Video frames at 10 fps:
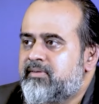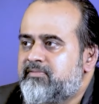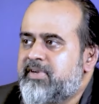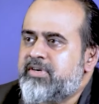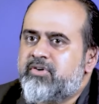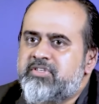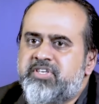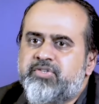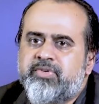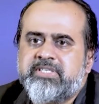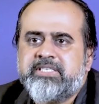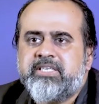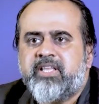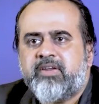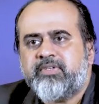One
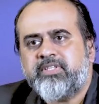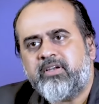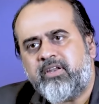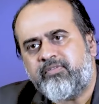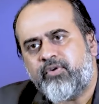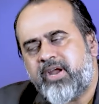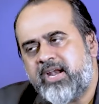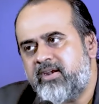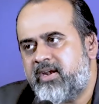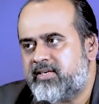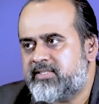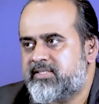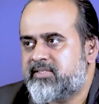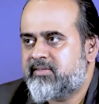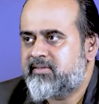constituency, there were 34
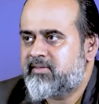candidates.